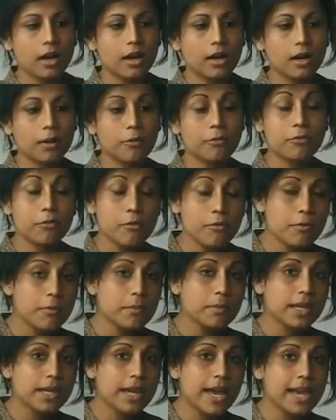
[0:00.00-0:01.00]
Uh, VU for
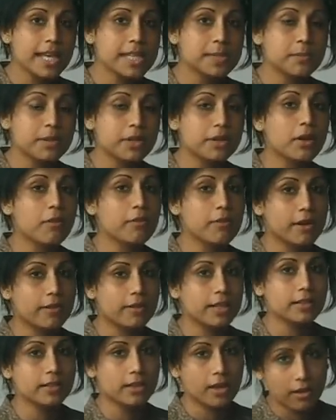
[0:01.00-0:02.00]
me has been a
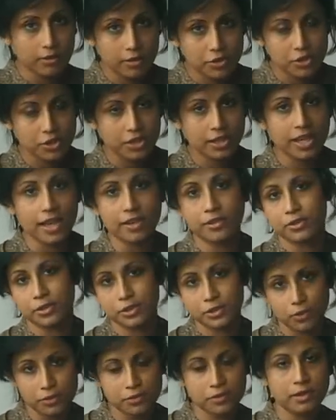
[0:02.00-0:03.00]
very encouraging and
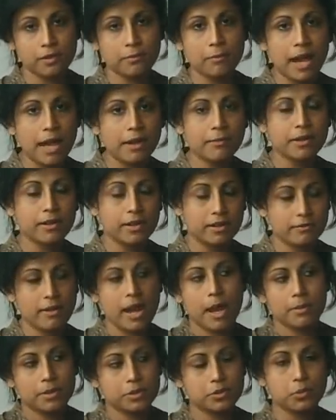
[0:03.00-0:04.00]
resourceful
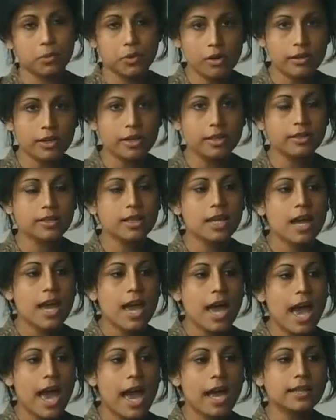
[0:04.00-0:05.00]
environment to work in,
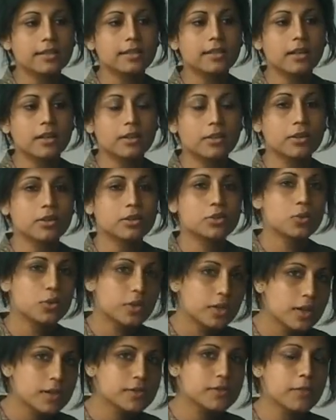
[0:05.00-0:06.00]
and uh, the two
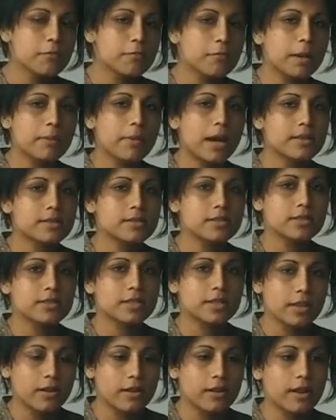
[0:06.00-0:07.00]
years of my
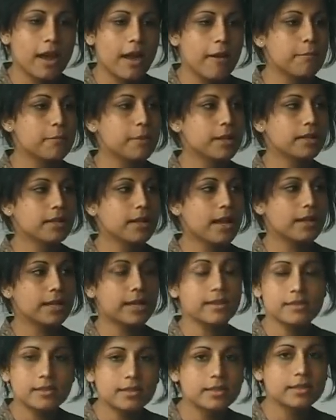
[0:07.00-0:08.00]
master's here have been an
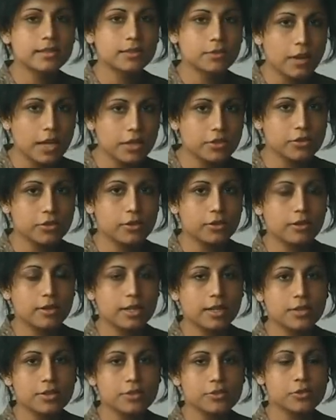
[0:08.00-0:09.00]
excellent adventure
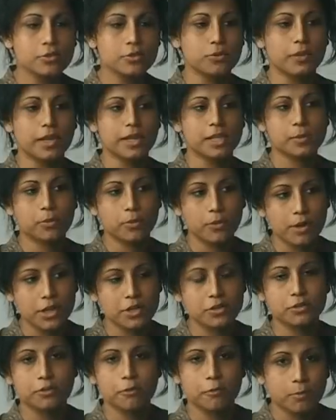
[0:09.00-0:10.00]
into the
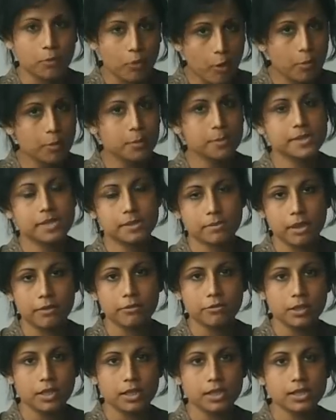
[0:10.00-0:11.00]
exploration of problems in my
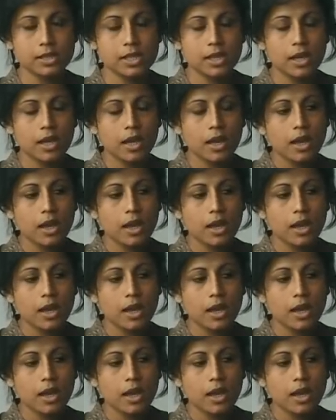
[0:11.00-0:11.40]
field.